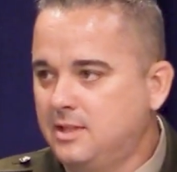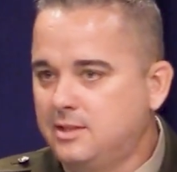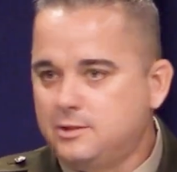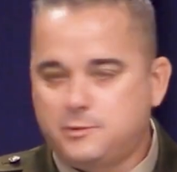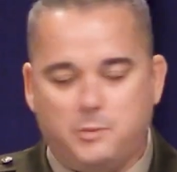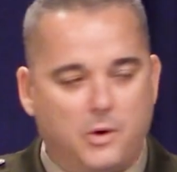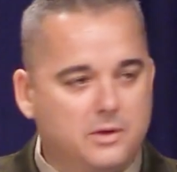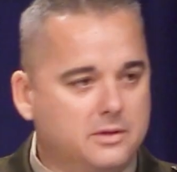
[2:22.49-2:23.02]

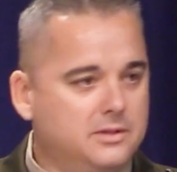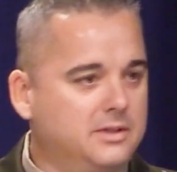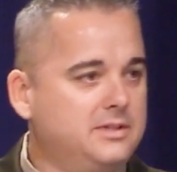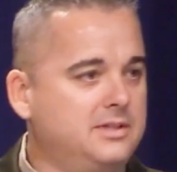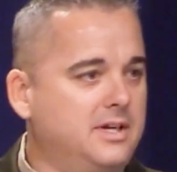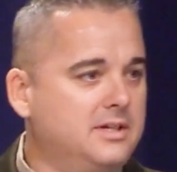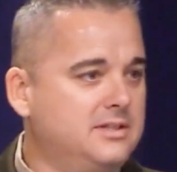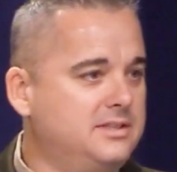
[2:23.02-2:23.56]
Spoiler
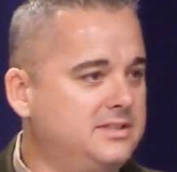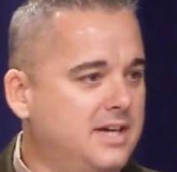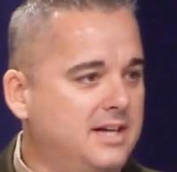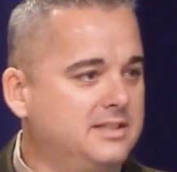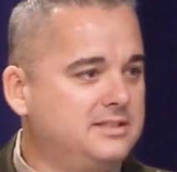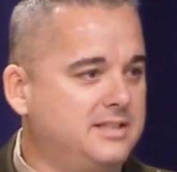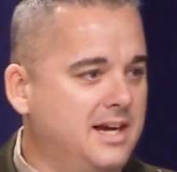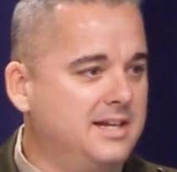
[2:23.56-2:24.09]
alert, the other
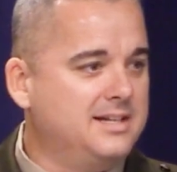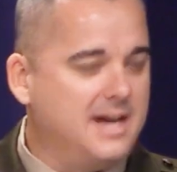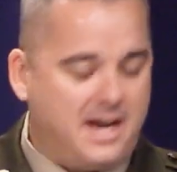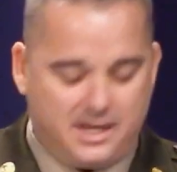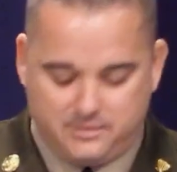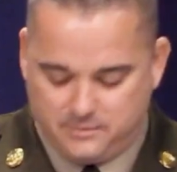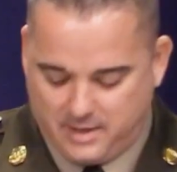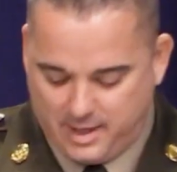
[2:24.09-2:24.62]
decided to stay and
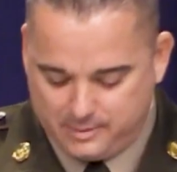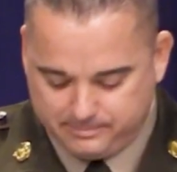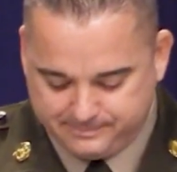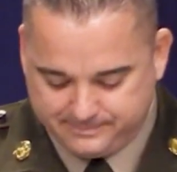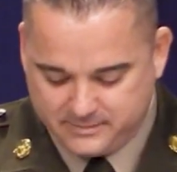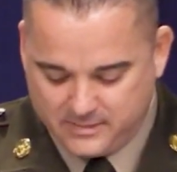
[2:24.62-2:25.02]
died, right?